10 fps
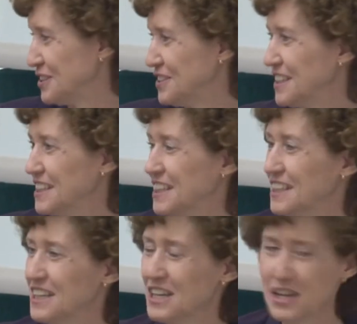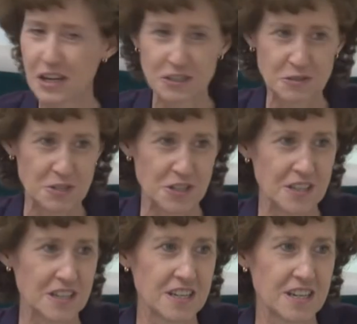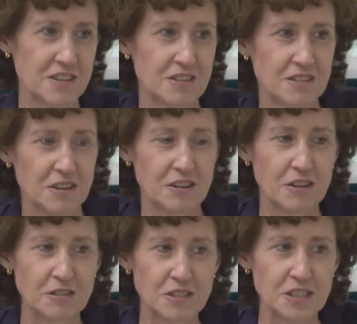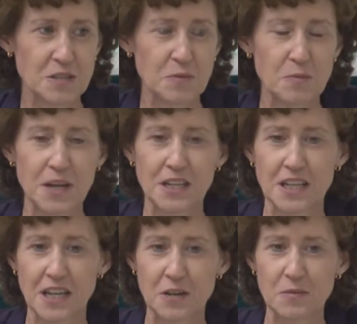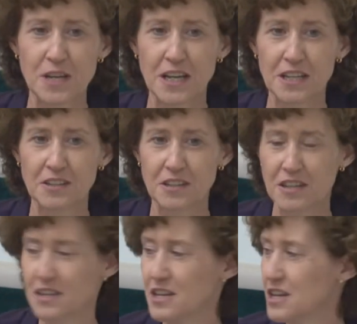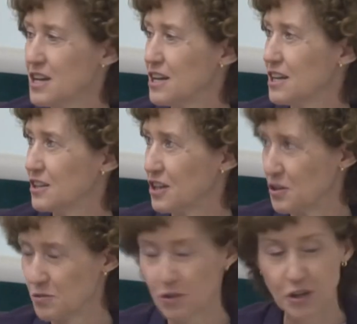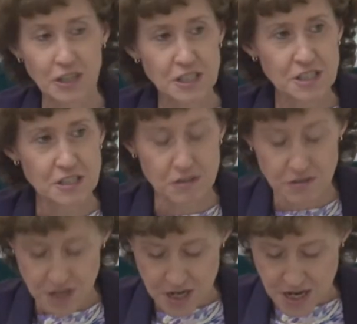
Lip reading: And I also want to thank again our host, the Diplomatic Academy, and the Elcano Royal Institute.